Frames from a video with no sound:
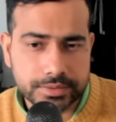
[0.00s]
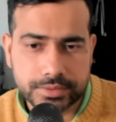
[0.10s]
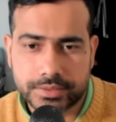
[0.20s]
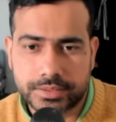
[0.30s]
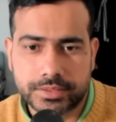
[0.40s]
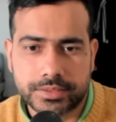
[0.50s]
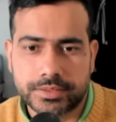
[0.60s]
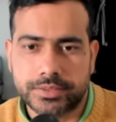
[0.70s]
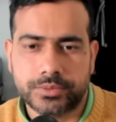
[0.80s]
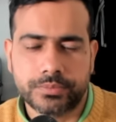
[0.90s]
uh,
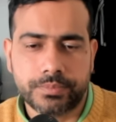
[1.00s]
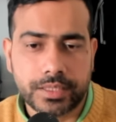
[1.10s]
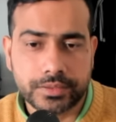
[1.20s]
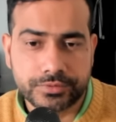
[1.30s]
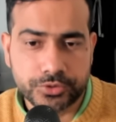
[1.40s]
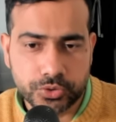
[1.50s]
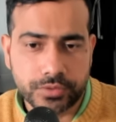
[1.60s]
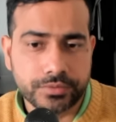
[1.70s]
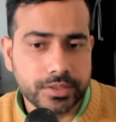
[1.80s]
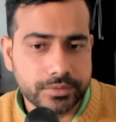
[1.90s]
you know part of your
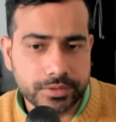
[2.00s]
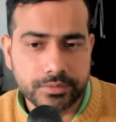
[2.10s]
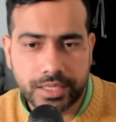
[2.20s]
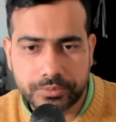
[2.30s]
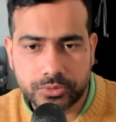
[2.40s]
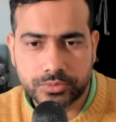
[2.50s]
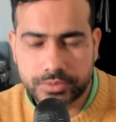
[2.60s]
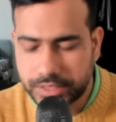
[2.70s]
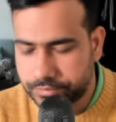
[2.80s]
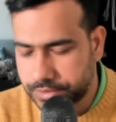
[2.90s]
job you'll, you'll have to
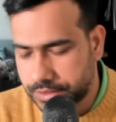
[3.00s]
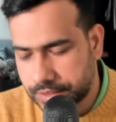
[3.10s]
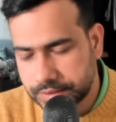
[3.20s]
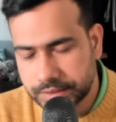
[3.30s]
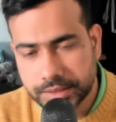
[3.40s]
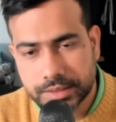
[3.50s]
deal with that